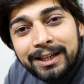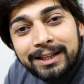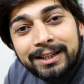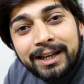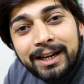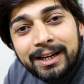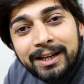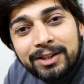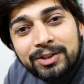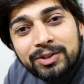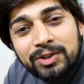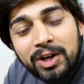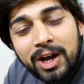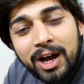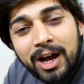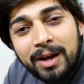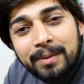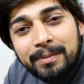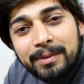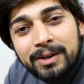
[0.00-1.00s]
Can get a
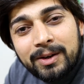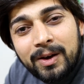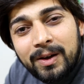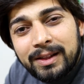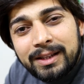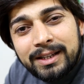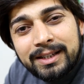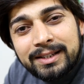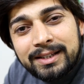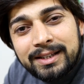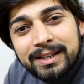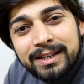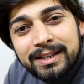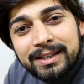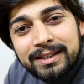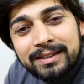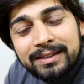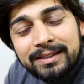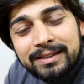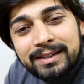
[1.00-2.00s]
job and all these
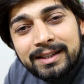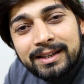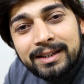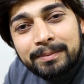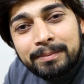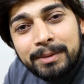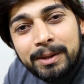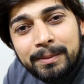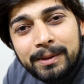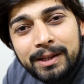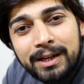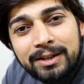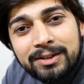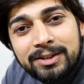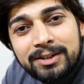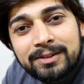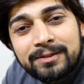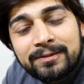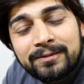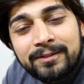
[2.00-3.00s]
things and people are
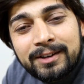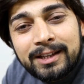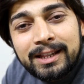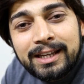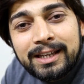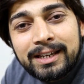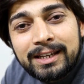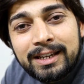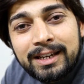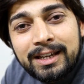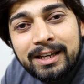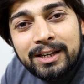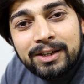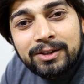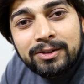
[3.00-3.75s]
just willing